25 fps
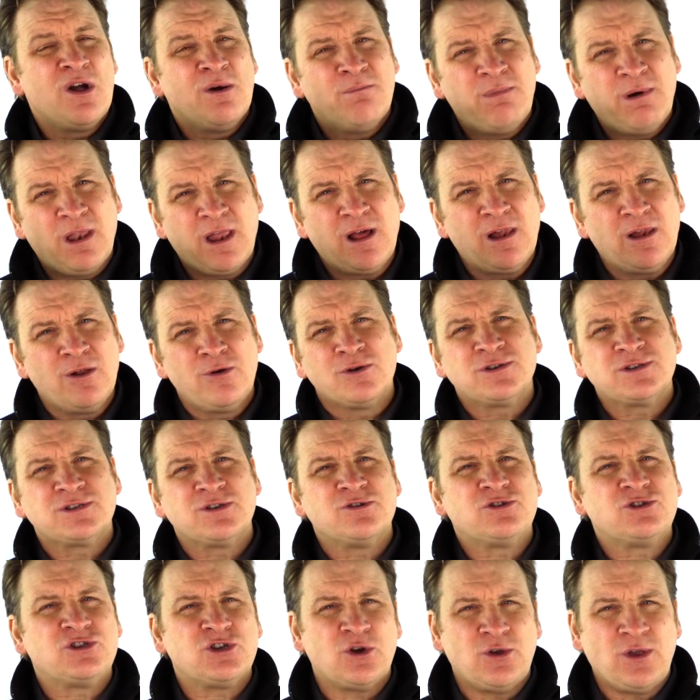but I'll
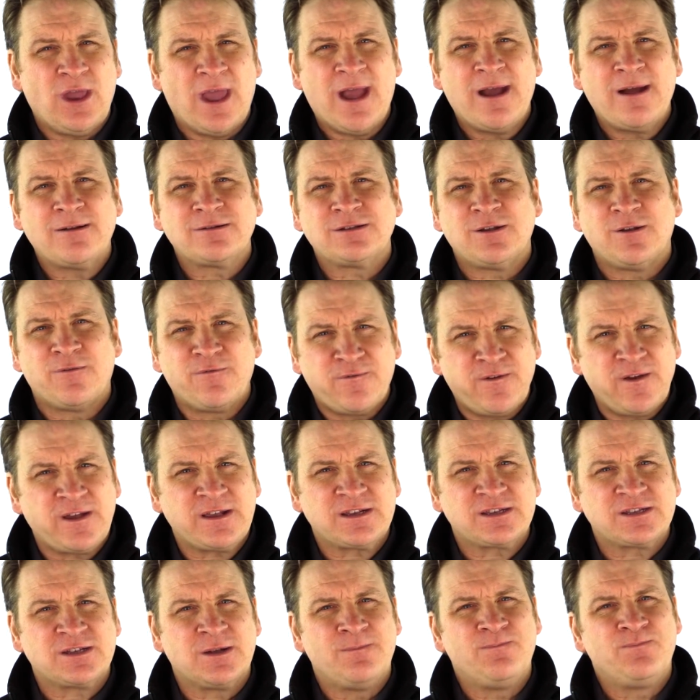also show you how to
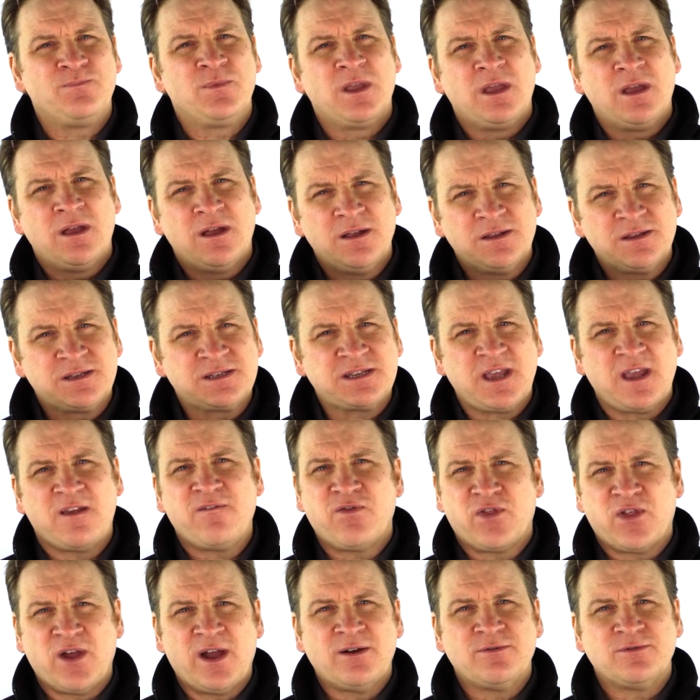fix them and
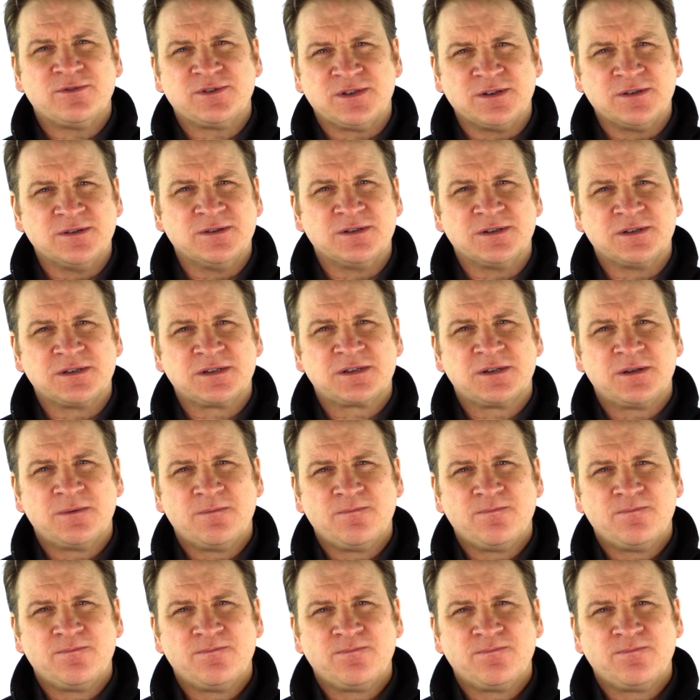save thousands.